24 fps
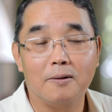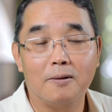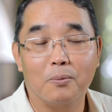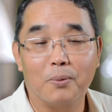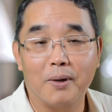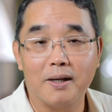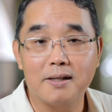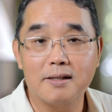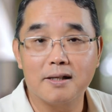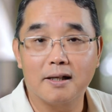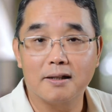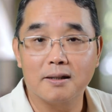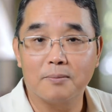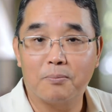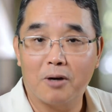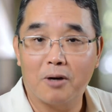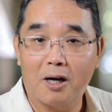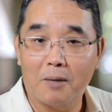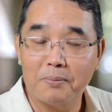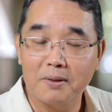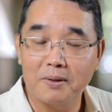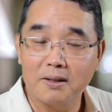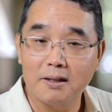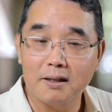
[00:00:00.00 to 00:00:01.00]
whether the
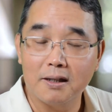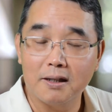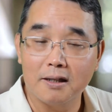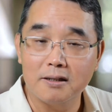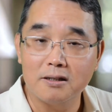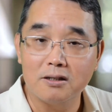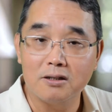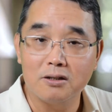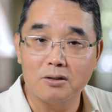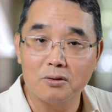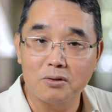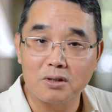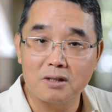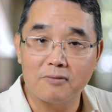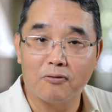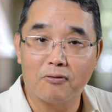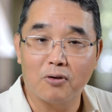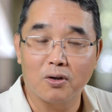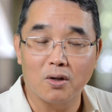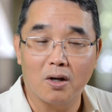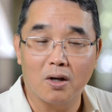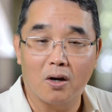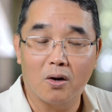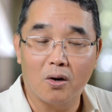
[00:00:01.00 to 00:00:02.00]
property is used
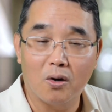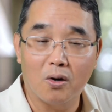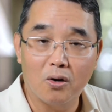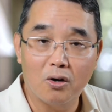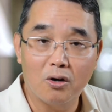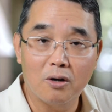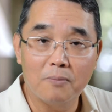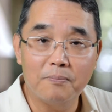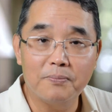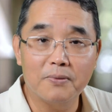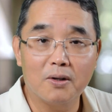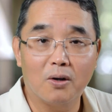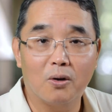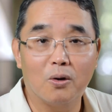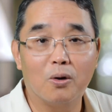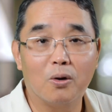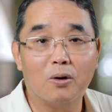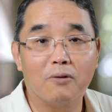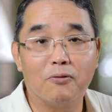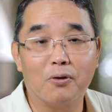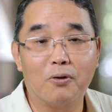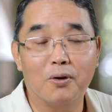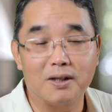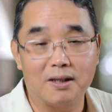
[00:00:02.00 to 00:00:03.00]
for your home
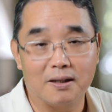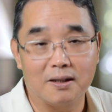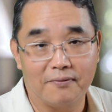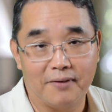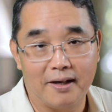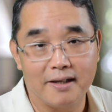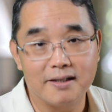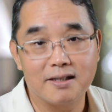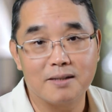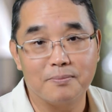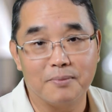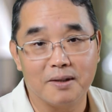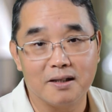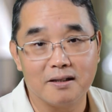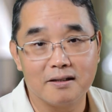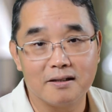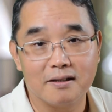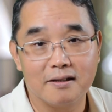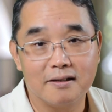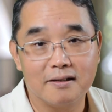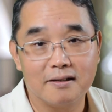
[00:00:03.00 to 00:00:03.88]
or for investment.